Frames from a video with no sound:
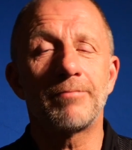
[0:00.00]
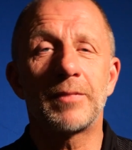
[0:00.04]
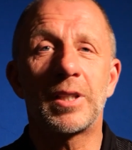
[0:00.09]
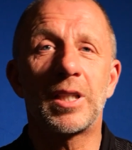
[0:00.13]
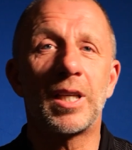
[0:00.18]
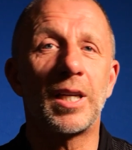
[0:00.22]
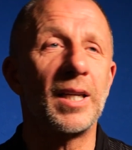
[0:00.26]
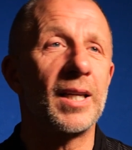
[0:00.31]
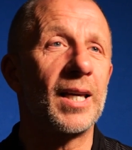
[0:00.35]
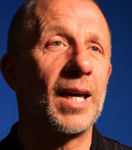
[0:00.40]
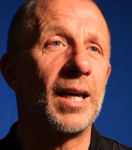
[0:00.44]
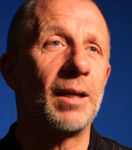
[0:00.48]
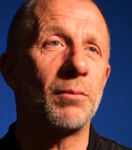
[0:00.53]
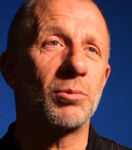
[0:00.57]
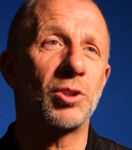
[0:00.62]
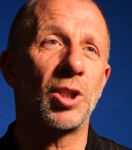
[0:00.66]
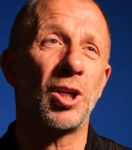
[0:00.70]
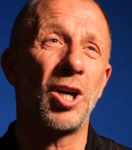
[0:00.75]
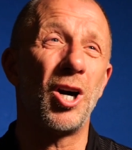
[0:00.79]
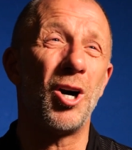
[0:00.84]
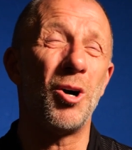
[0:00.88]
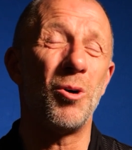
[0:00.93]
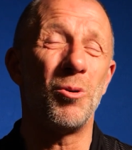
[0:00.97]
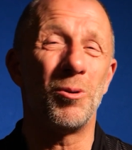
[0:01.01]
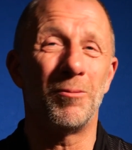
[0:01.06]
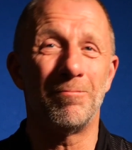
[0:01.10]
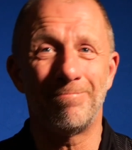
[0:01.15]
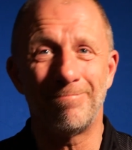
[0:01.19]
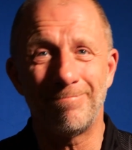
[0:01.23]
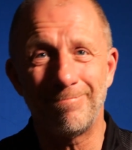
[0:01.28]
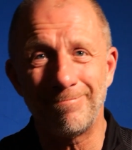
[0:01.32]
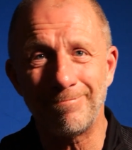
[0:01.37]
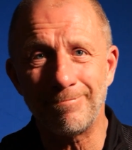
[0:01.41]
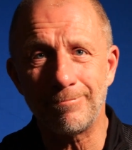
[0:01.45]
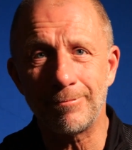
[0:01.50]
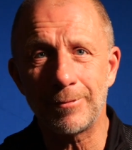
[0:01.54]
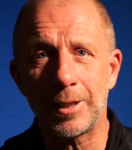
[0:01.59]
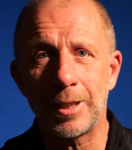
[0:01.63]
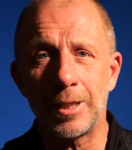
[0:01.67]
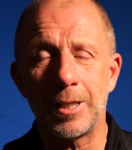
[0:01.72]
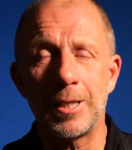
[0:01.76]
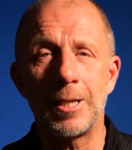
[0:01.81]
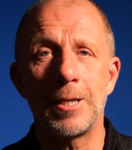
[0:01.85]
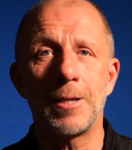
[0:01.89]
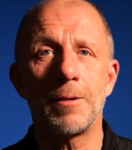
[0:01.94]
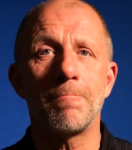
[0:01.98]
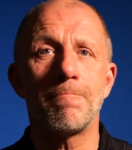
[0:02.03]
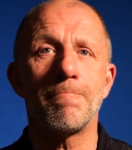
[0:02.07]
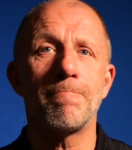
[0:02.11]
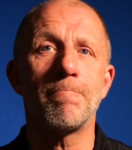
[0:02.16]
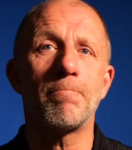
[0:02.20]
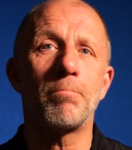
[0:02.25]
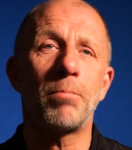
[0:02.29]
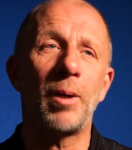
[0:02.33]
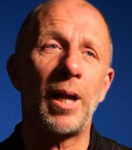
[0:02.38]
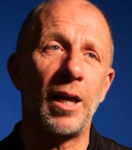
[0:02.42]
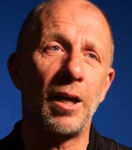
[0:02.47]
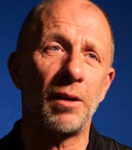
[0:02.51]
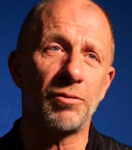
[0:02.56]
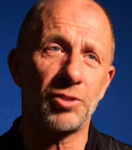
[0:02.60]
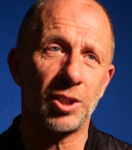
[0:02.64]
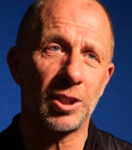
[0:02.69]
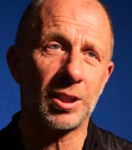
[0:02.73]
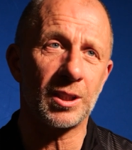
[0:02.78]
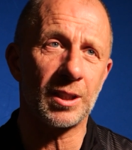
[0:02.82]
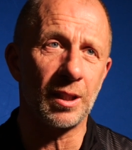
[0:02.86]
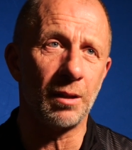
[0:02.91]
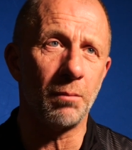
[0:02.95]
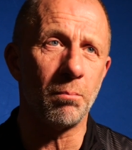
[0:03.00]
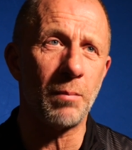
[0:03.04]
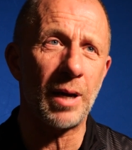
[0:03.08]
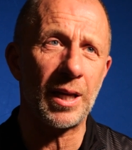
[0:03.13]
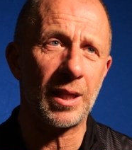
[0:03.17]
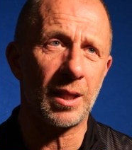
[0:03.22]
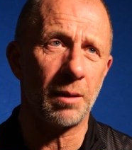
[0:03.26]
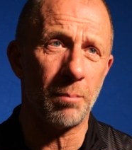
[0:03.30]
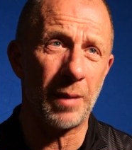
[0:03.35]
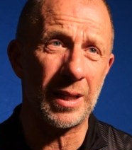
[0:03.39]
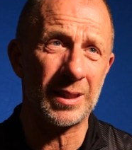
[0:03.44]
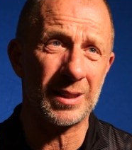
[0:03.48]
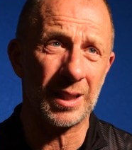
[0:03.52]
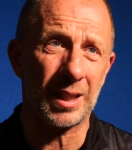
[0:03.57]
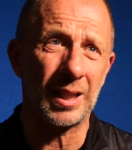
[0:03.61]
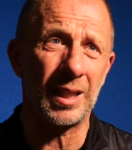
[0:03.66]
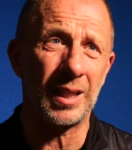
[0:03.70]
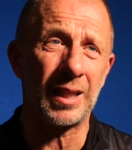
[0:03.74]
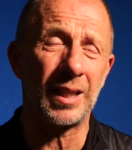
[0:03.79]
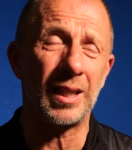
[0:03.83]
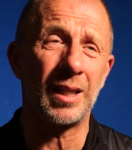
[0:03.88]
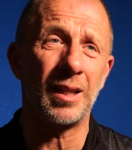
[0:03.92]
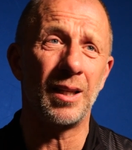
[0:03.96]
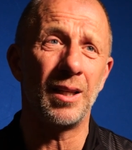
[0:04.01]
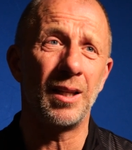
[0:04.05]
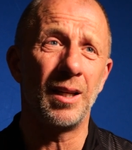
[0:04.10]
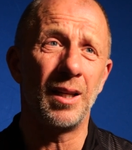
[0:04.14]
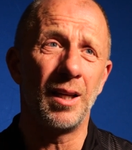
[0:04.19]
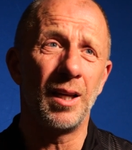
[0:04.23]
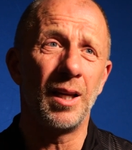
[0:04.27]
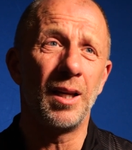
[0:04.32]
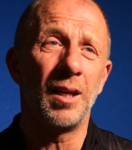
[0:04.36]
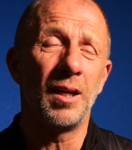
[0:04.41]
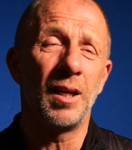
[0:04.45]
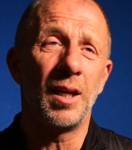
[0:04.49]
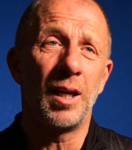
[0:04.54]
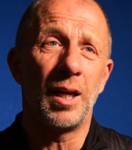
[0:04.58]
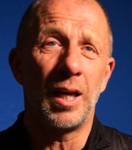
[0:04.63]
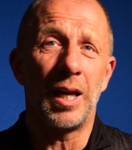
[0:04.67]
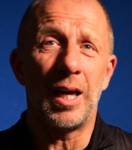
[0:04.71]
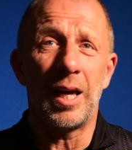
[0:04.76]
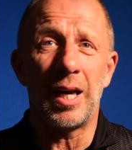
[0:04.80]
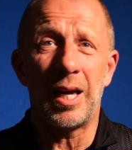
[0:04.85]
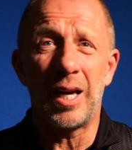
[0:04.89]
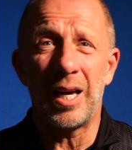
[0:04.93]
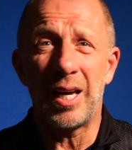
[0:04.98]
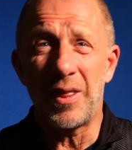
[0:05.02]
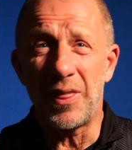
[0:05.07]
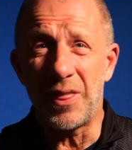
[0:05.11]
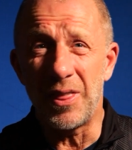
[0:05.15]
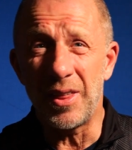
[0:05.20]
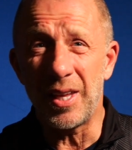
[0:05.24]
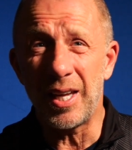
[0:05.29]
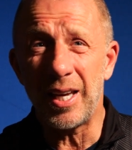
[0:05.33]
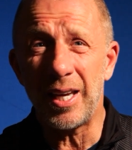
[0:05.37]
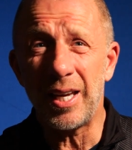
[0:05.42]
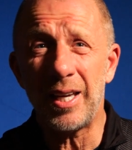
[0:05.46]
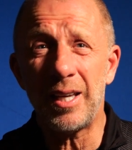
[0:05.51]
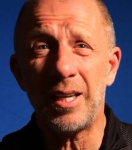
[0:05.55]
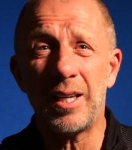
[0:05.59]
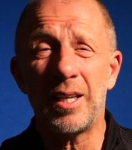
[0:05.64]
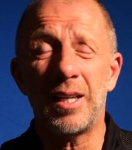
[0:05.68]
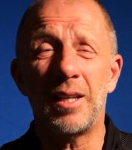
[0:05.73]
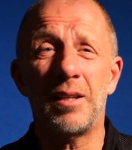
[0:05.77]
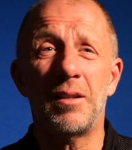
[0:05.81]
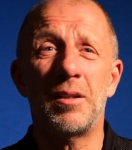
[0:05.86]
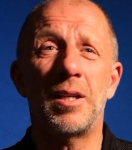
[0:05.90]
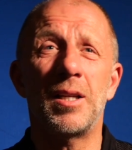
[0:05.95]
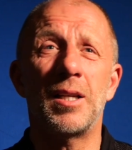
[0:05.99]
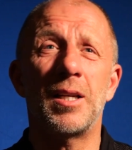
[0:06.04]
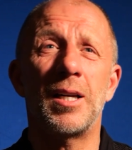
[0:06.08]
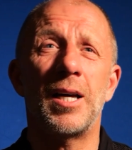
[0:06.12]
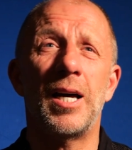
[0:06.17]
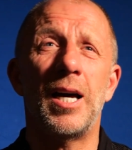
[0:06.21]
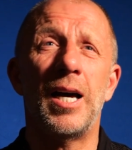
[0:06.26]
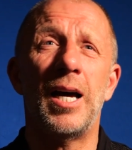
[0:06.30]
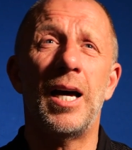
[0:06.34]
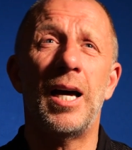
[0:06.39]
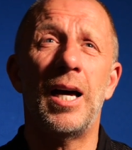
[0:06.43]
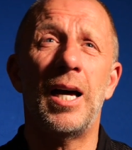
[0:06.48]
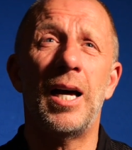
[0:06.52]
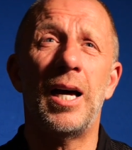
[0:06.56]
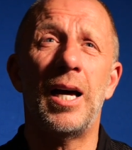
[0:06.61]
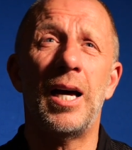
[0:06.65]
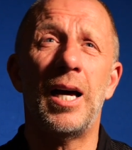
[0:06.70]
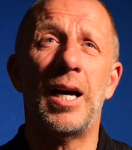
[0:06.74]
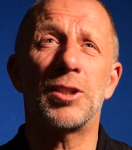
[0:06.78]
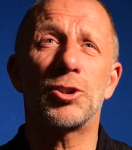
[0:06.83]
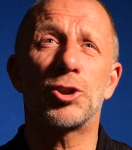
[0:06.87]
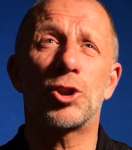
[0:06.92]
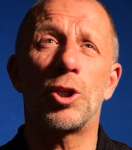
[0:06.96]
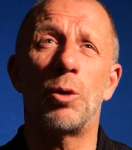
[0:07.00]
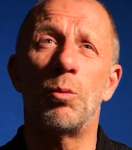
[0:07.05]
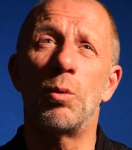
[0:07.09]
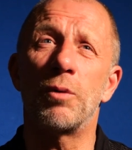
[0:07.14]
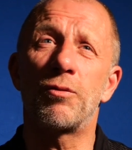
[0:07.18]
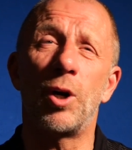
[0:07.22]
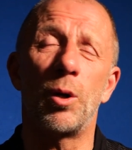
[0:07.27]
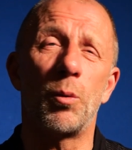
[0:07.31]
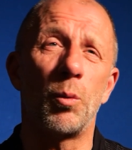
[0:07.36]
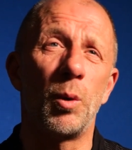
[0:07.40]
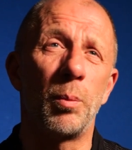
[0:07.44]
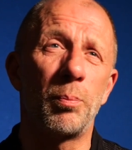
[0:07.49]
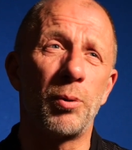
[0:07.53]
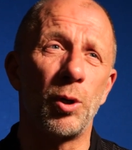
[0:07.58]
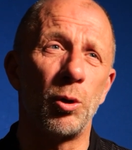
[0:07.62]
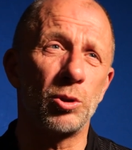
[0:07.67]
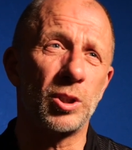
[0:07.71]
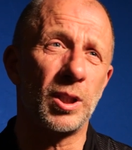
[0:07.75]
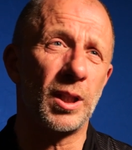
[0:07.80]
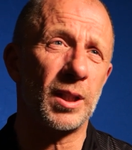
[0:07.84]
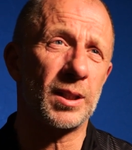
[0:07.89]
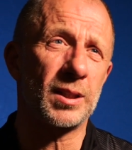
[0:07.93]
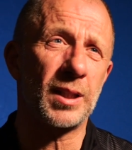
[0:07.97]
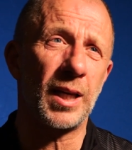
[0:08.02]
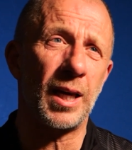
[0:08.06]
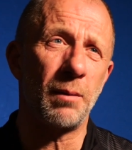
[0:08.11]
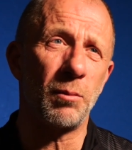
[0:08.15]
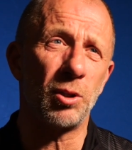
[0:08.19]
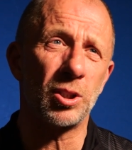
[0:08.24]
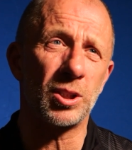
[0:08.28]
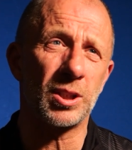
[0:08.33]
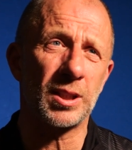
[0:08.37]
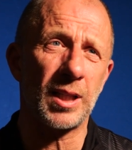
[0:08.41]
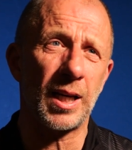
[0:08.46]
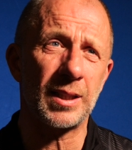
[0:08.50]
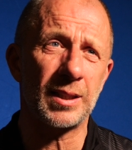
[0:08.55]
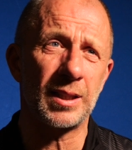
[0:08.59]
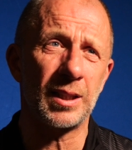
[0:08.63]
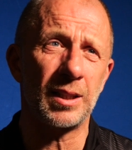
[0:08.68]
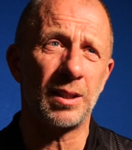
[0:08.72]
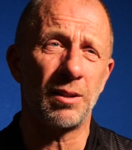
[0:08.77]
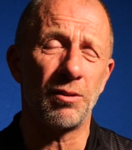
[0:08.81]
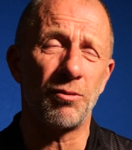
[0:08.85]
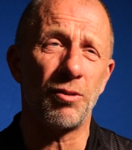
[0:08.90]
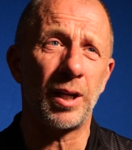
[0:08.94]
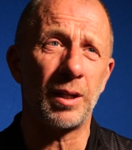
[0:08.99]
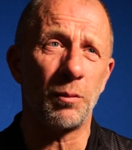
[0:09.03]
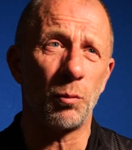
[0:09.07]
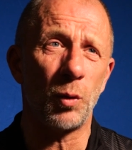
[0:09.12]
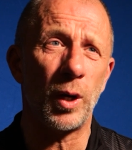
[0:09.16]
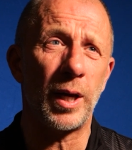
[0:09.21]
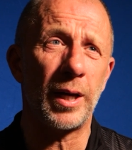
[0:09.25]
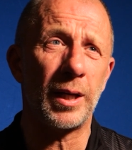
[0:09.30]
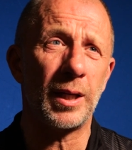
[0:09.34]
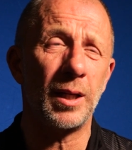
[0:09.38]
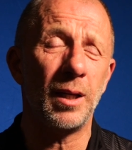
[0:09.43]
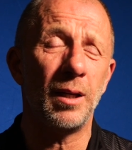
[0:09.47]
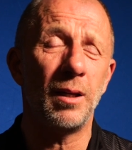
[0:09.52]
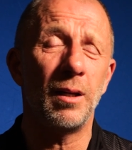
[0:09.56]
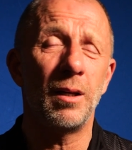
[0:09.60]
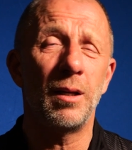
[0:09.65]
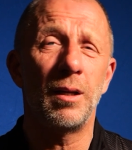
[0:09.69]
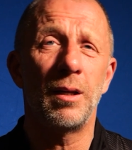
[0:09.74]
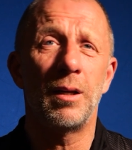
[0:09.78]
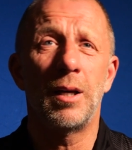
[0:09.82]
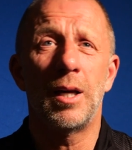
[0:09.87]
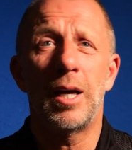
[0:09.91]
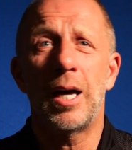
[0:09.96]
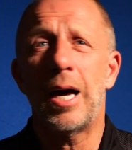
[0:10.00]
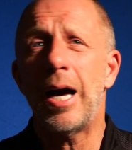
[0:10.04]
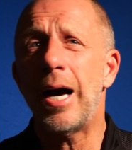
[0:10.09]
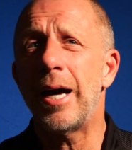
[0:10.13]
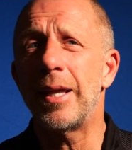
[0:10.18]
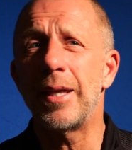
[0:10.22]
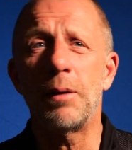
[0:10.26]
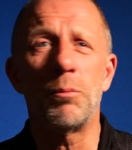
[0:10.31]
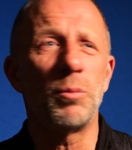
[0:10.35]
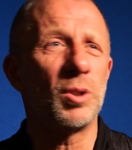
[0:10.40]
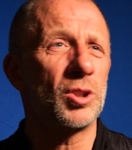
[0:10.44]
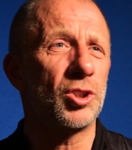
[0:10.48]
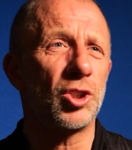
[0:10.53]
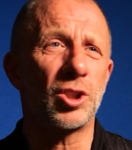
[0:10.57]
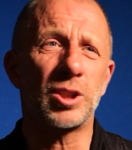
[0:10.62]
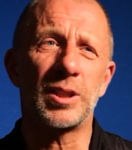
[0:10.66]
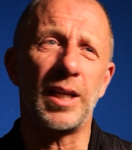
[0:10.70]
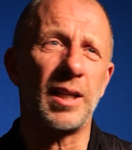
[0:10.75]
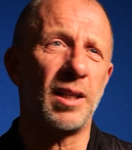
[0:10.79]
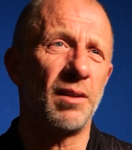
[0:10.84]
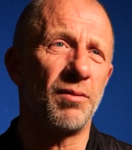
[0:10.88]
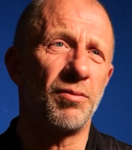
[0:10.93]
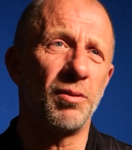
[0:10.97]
3 games to go. Playoffs are still mathematically there. So we've got to approach this game on Saturday the right way, and then we'll just take it